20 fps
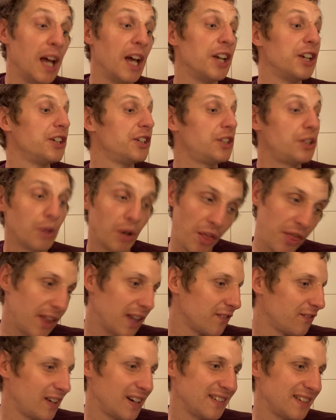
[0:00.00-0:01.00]
Sure
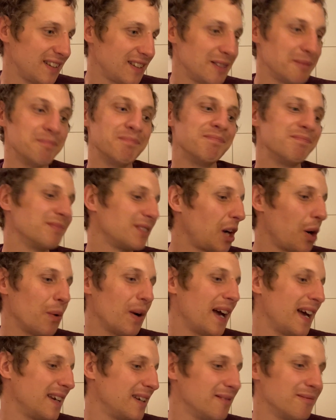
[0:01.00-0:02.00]
thing, Francis. Go
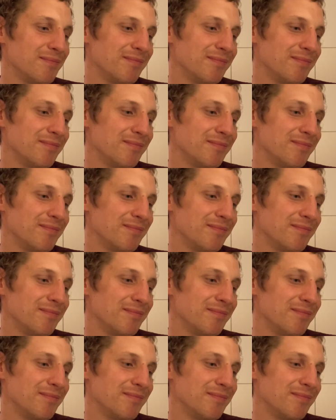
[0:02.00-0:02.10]
ahead.